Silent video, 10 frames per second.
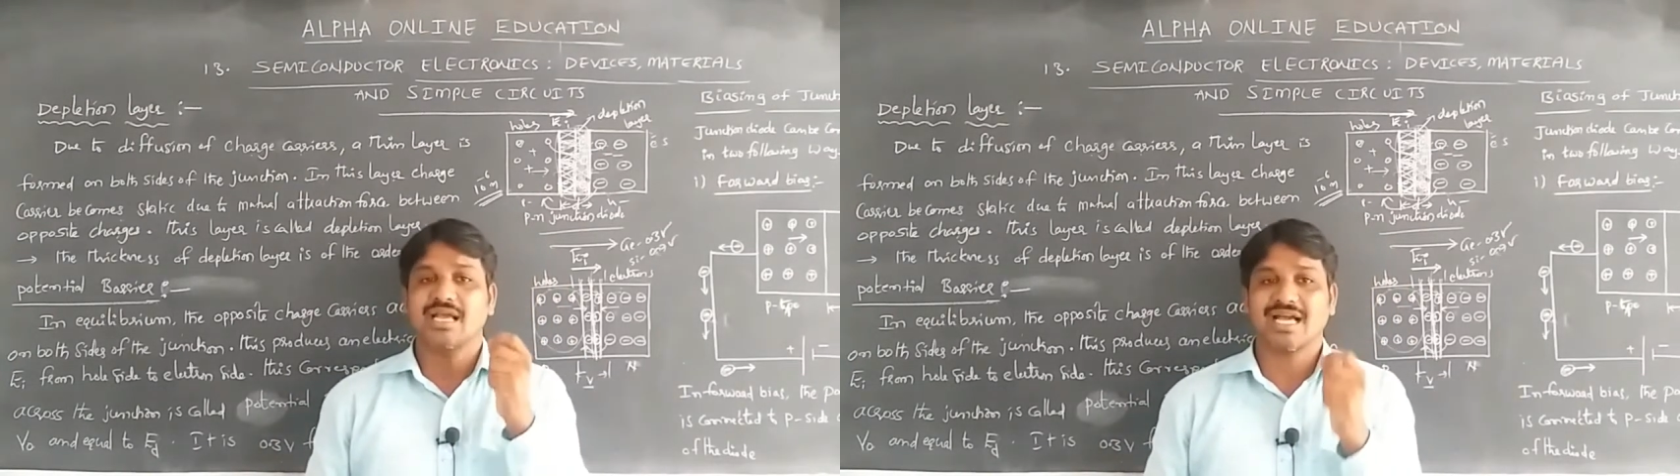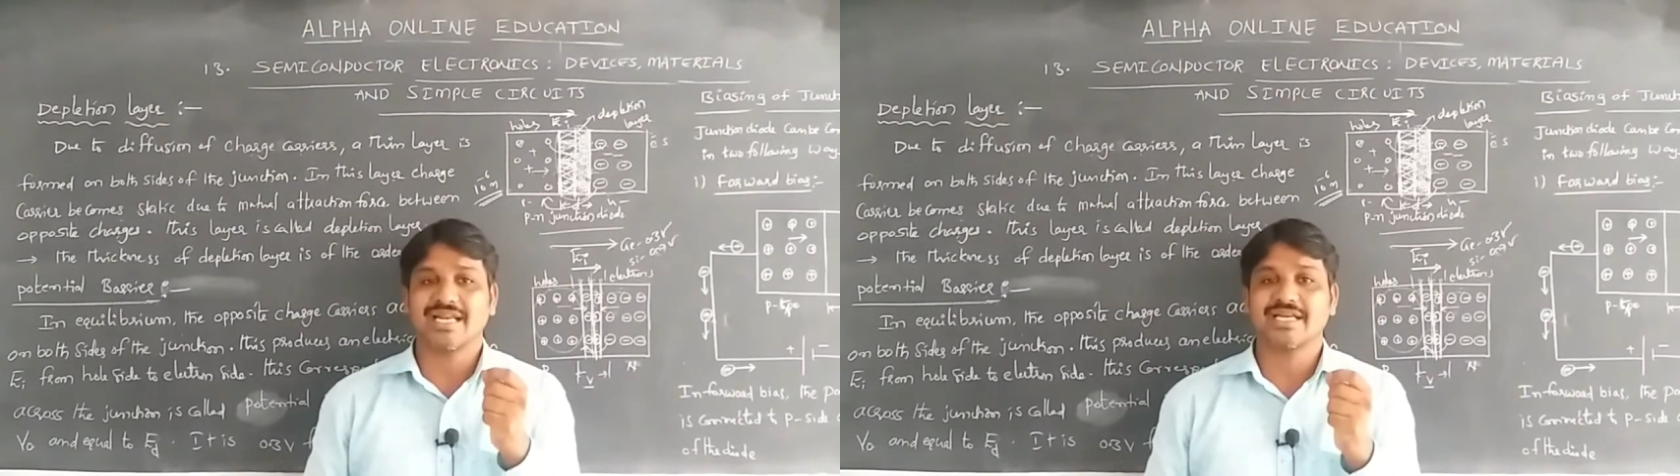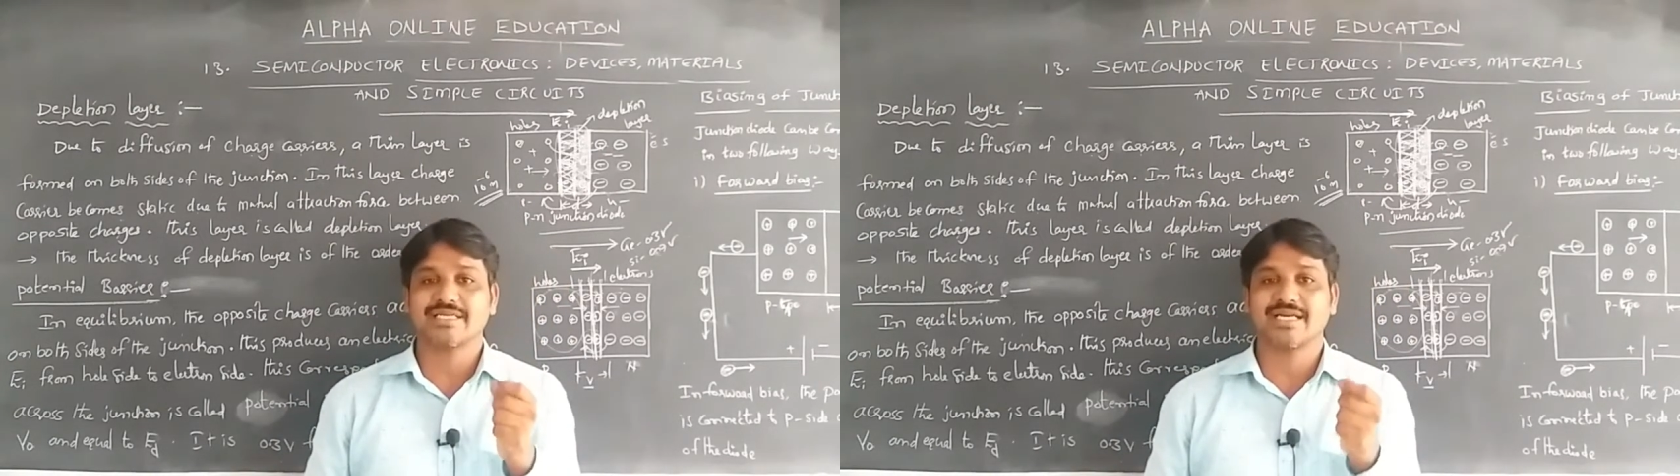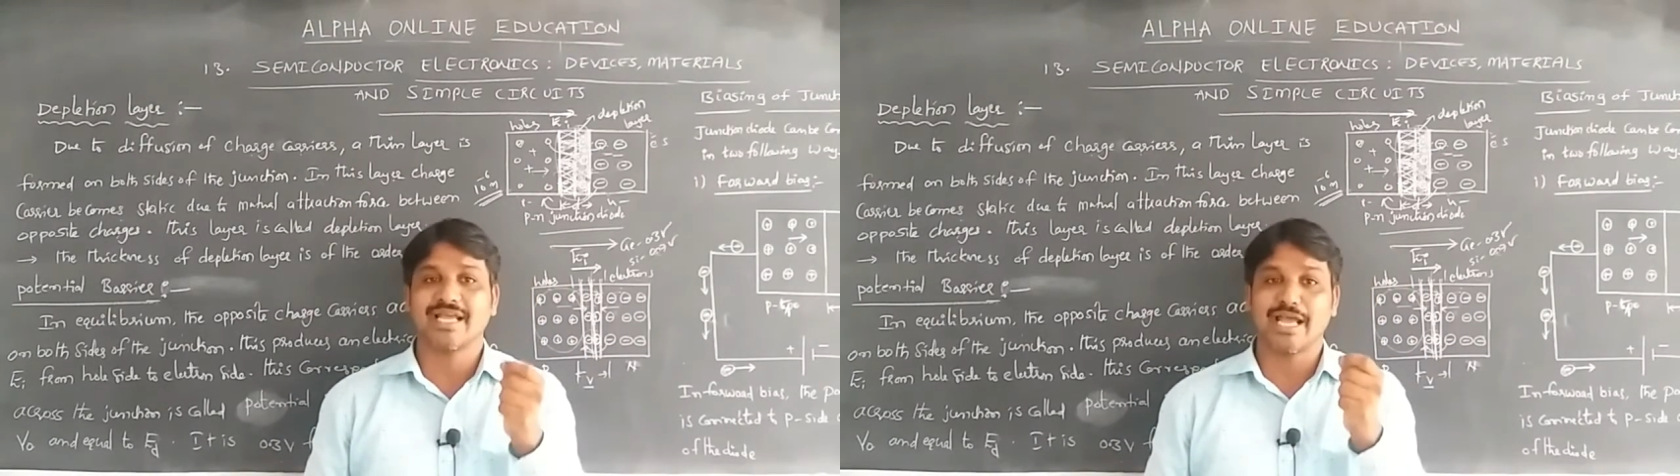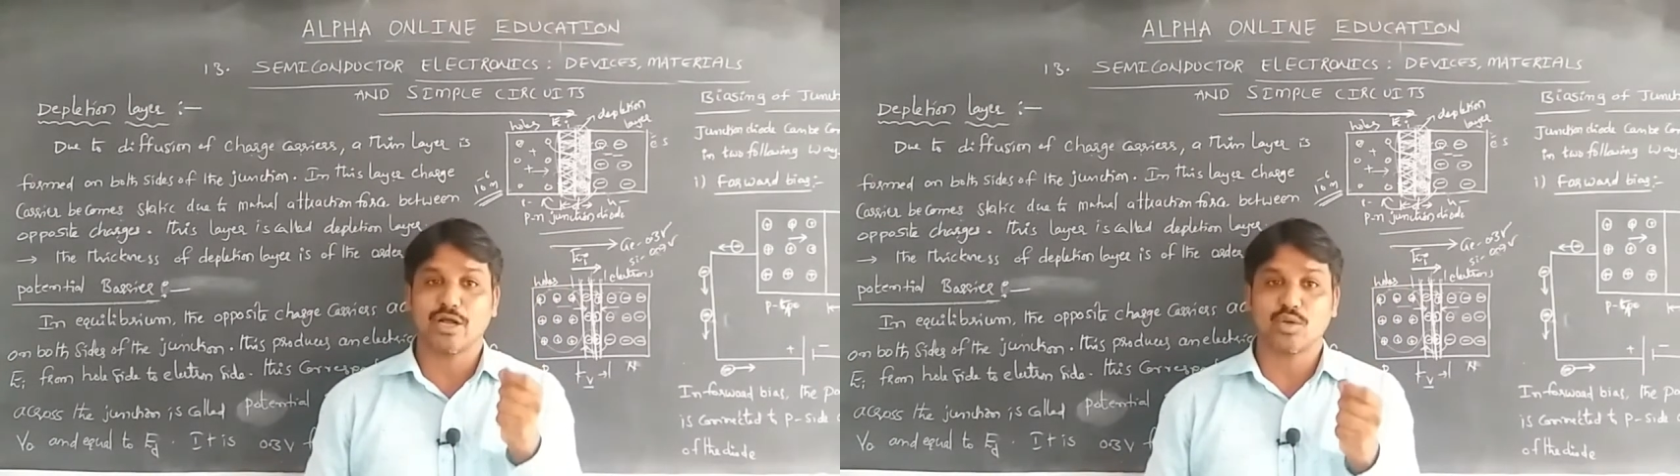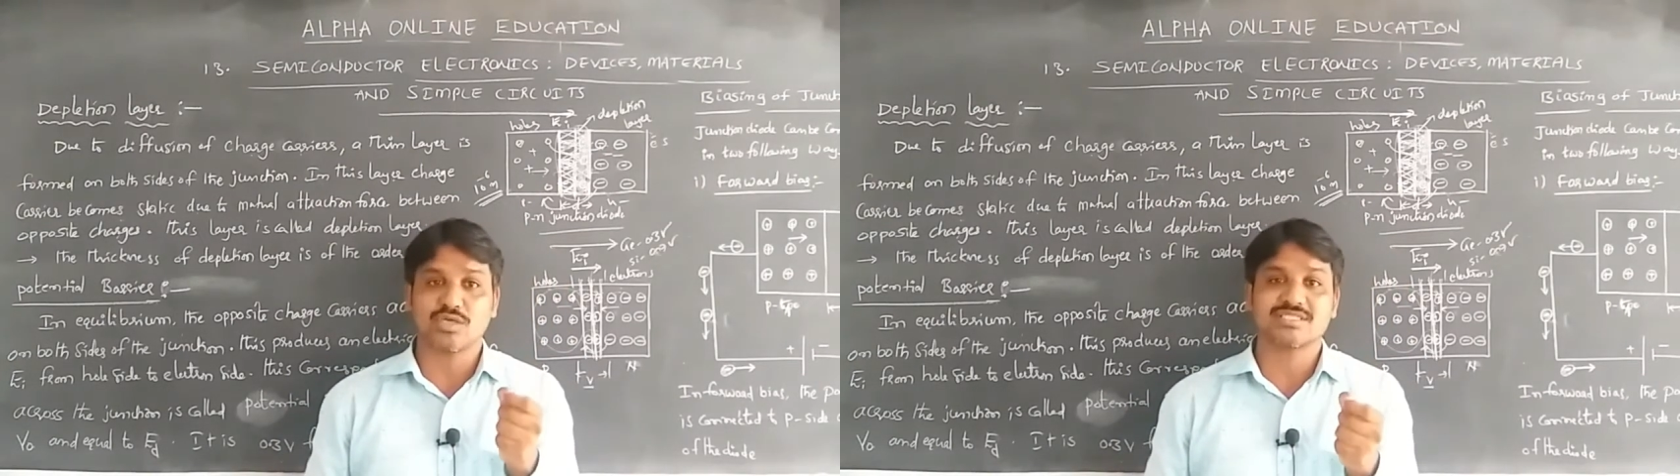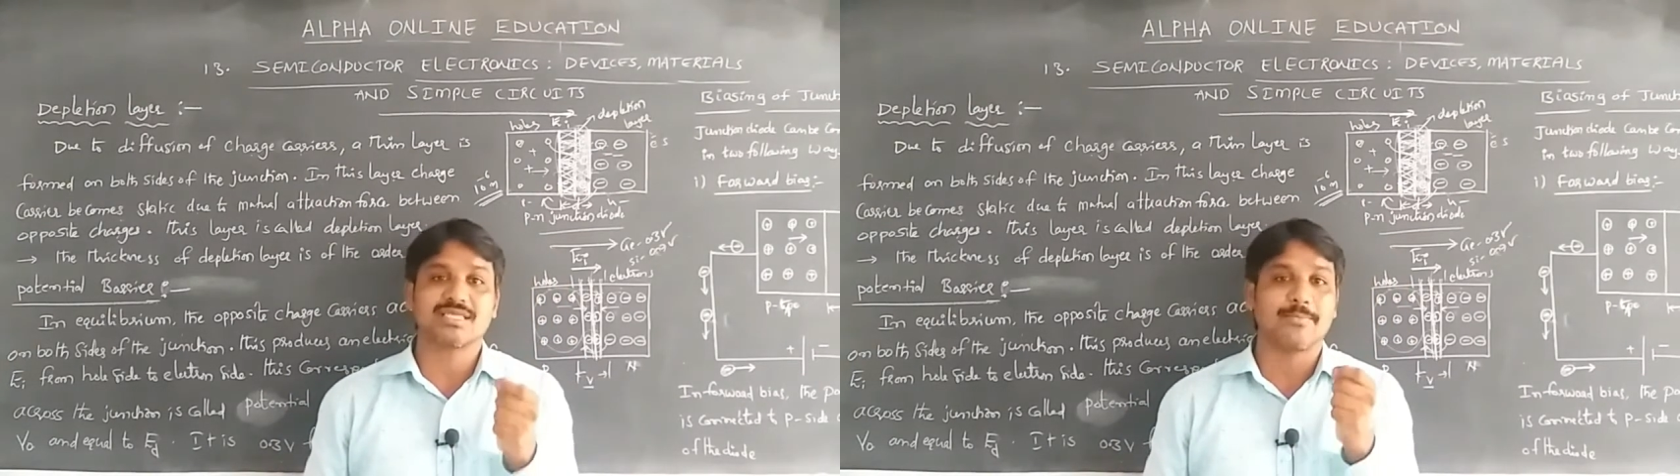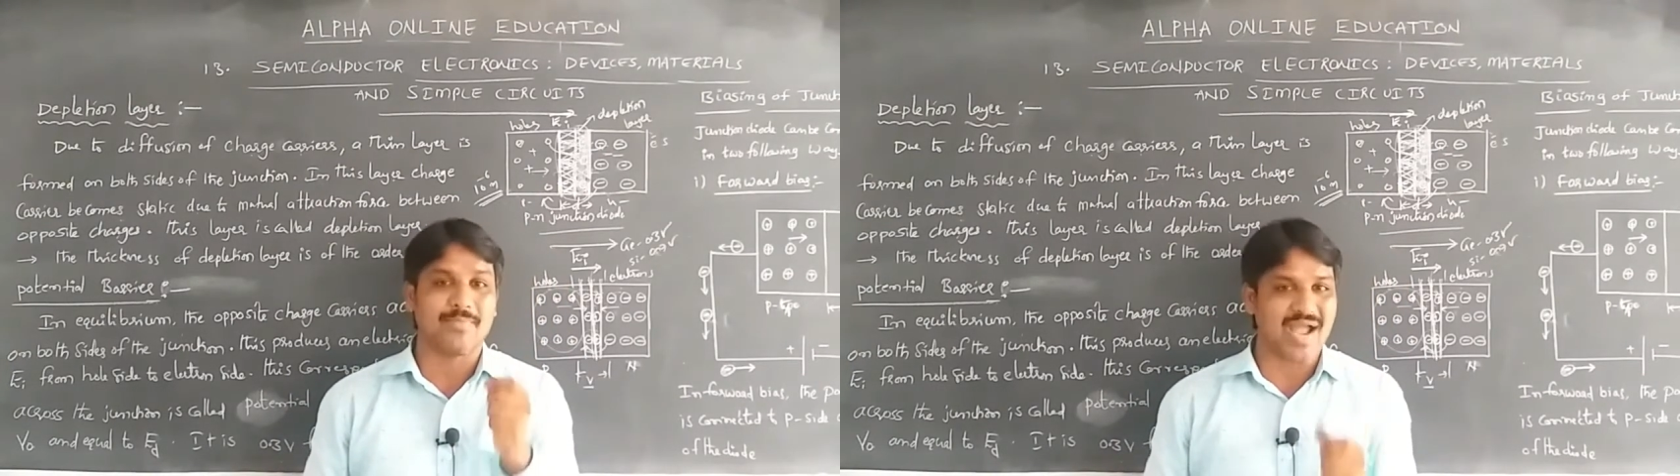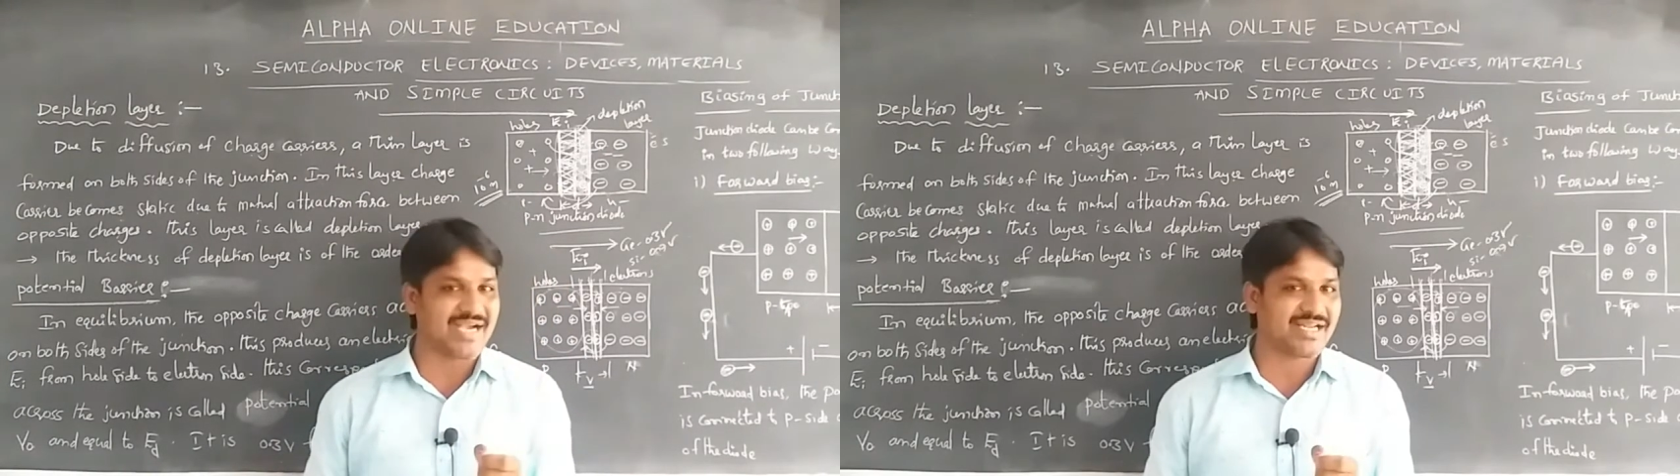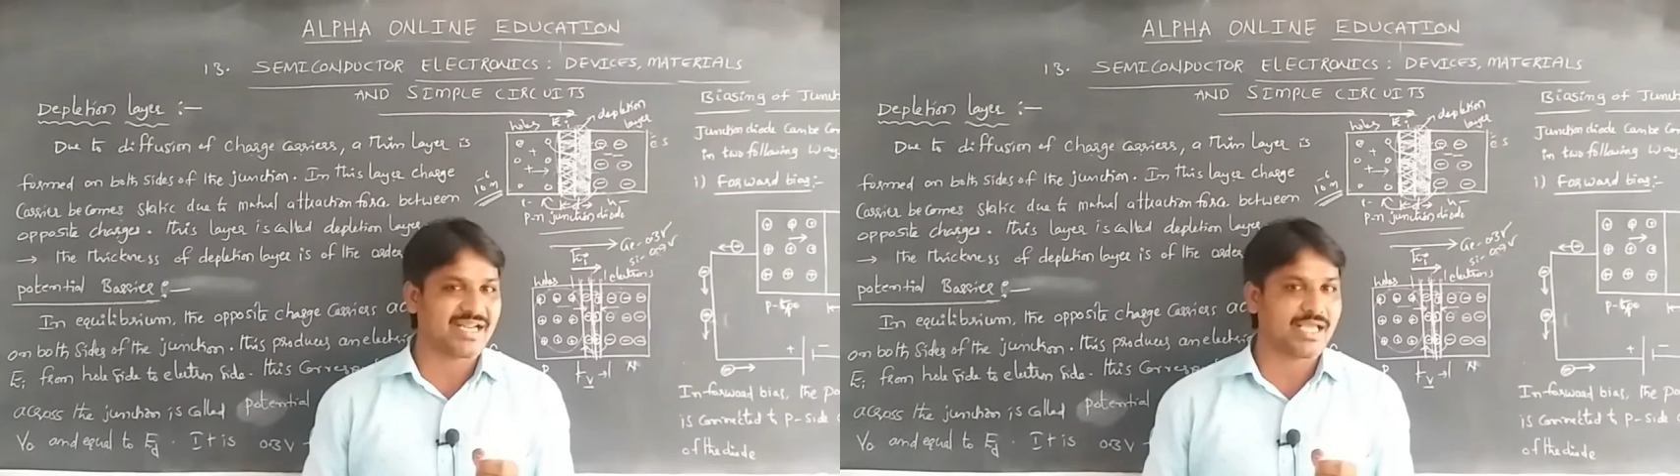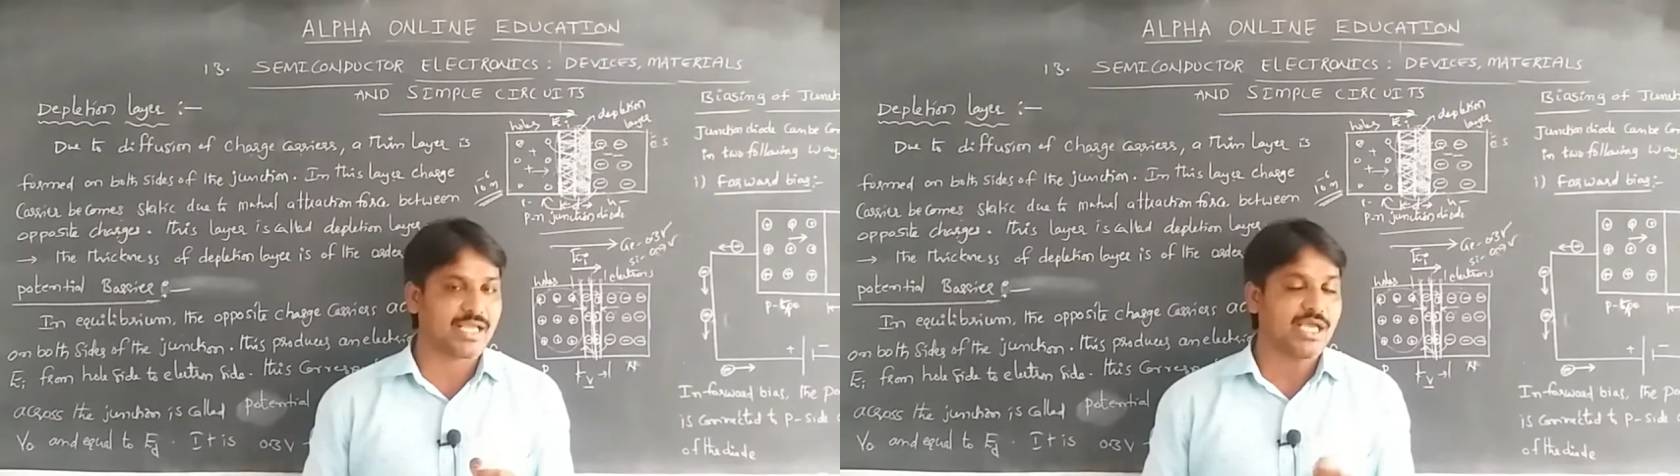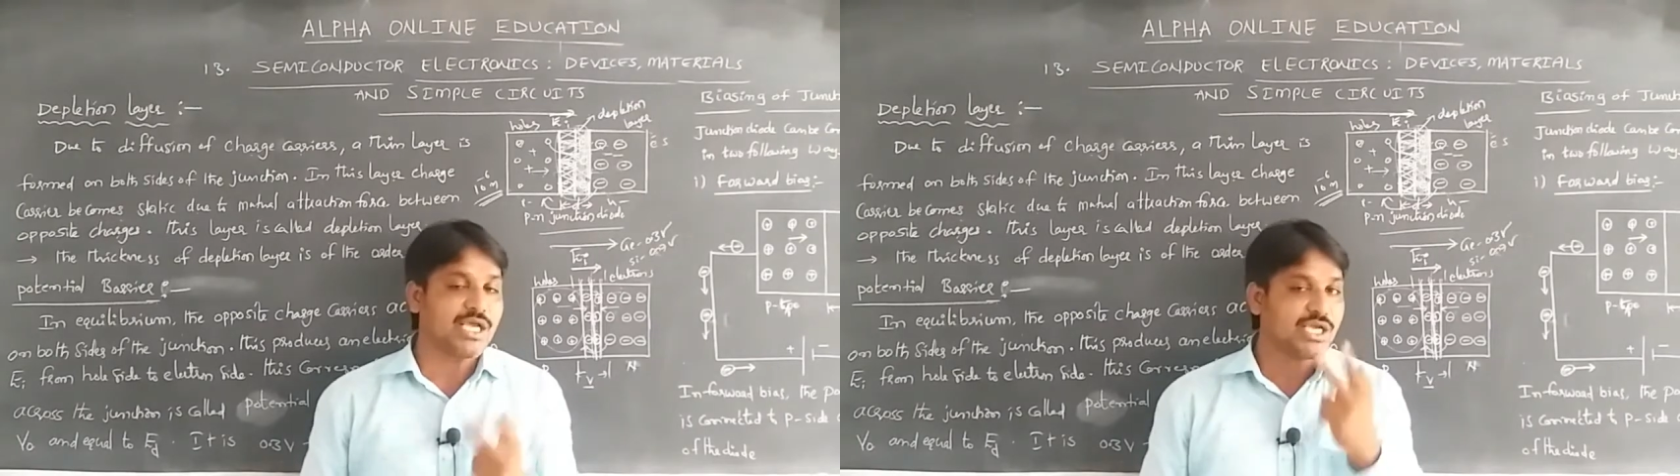connected across the battery